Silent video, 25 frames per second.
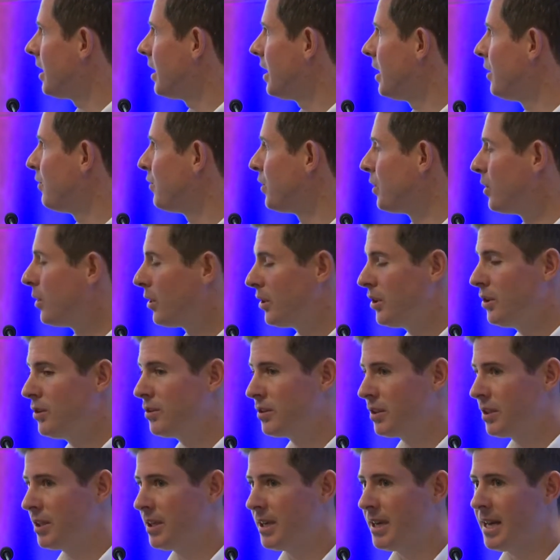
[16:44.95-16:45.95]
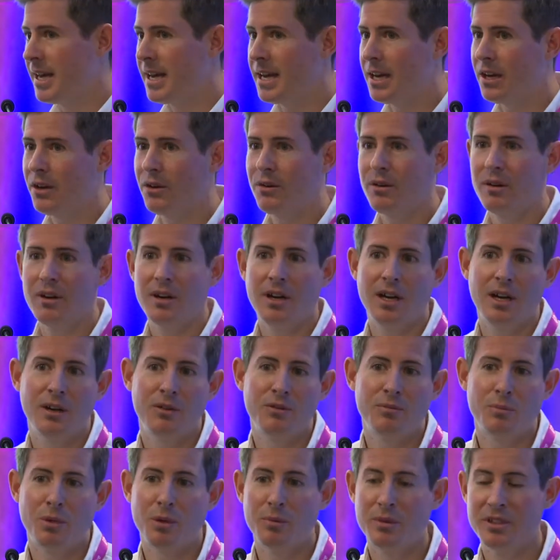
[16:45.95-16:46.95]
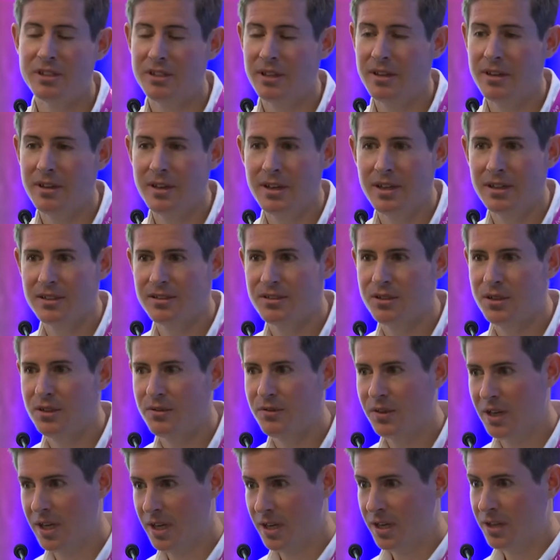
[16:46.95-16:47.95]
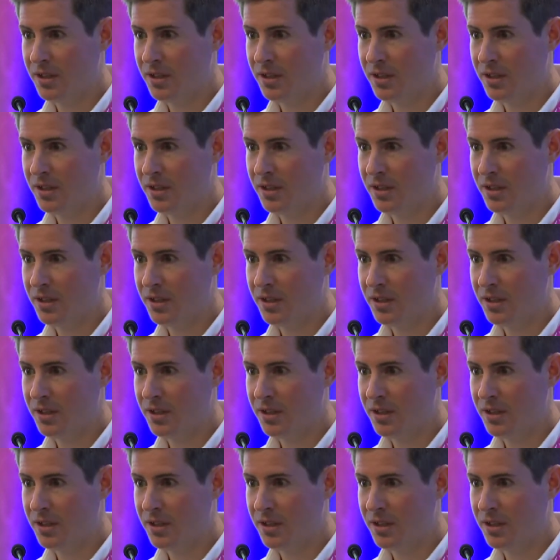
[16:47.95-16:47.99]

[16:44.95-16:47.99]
If you're not using it now, I would probably say the next sort of